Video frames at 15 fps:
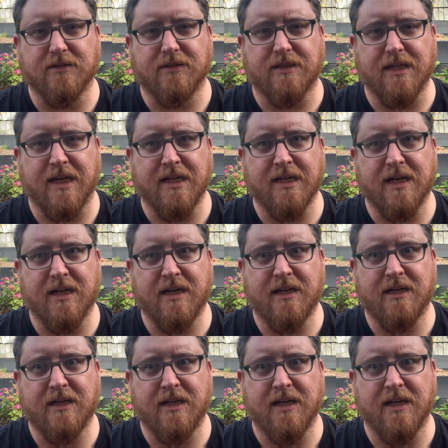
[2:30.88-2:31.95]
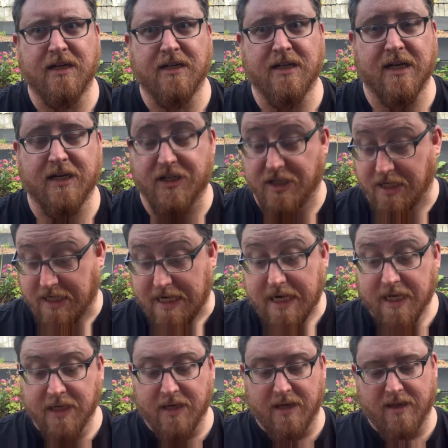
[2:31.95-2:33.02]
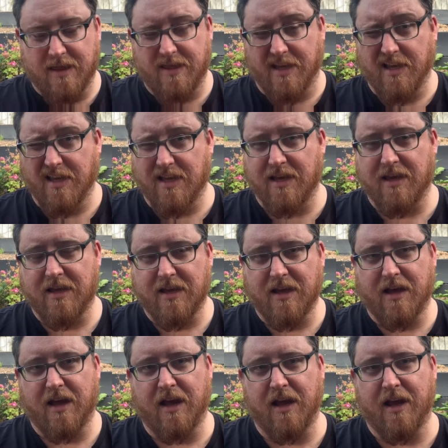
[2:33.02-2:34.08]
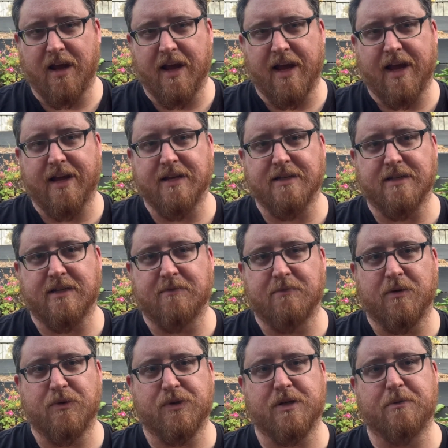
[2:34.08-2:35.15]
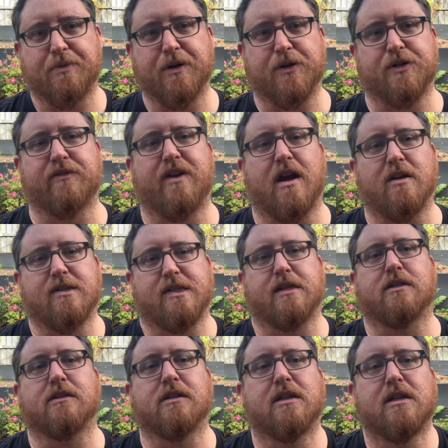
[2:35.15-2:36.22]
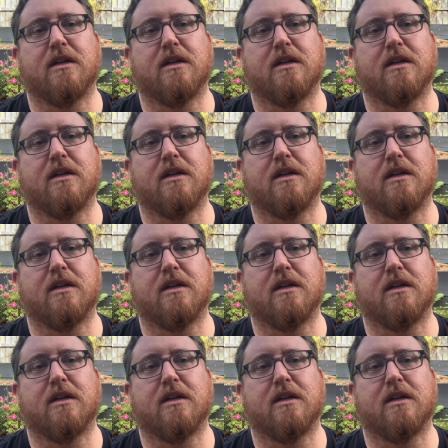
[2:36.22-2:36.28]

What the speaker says: Then the next year, I think, I was in a production of Carousel,